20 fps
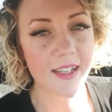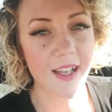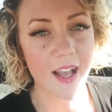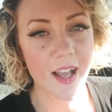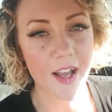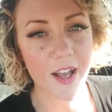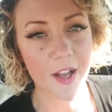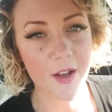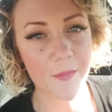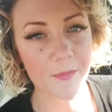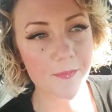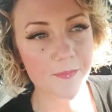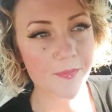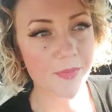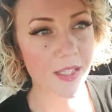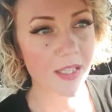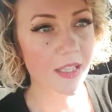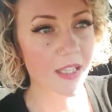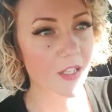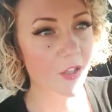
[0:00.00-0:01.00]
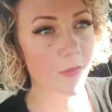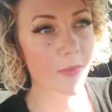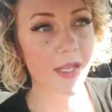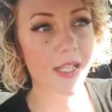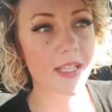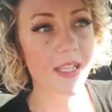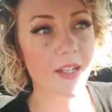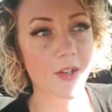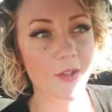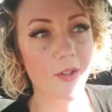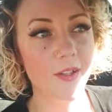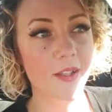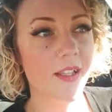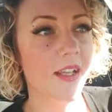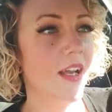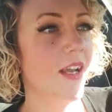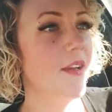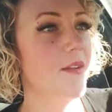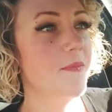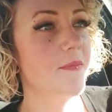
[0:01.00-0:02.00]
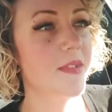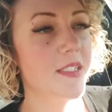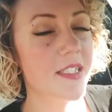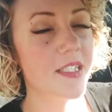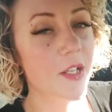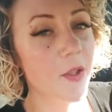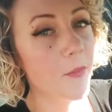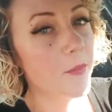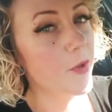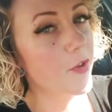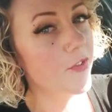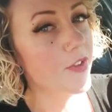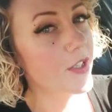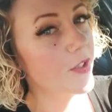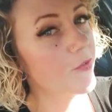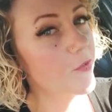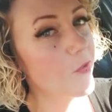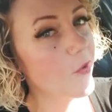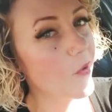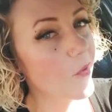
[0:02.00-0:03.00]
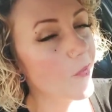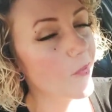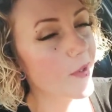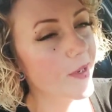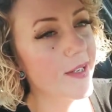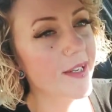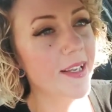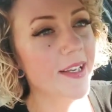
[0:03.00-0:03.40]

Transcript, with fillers: Um, little by little, I'm still moving forward.